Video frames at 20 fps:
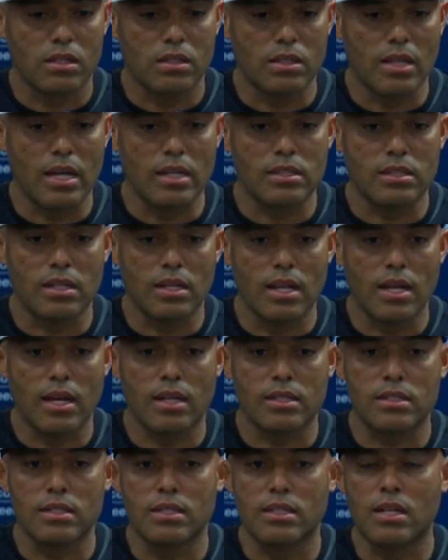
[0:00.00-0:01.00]
that's the
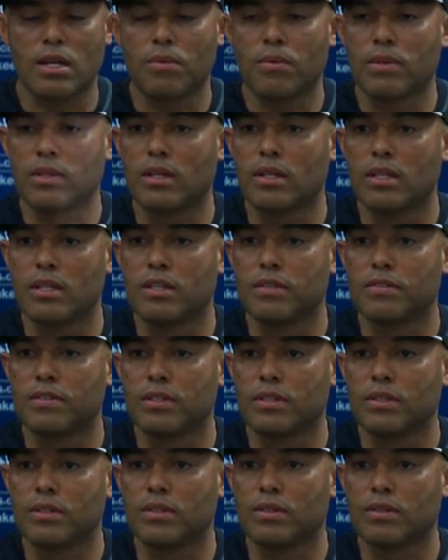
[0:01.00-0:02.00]
legacy that I want to leave.
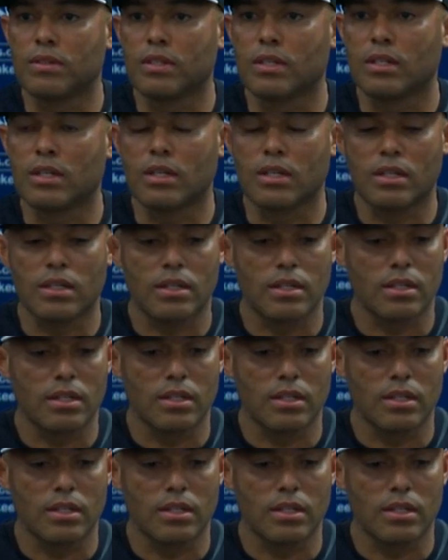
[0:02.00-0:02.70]
You know that. Uh,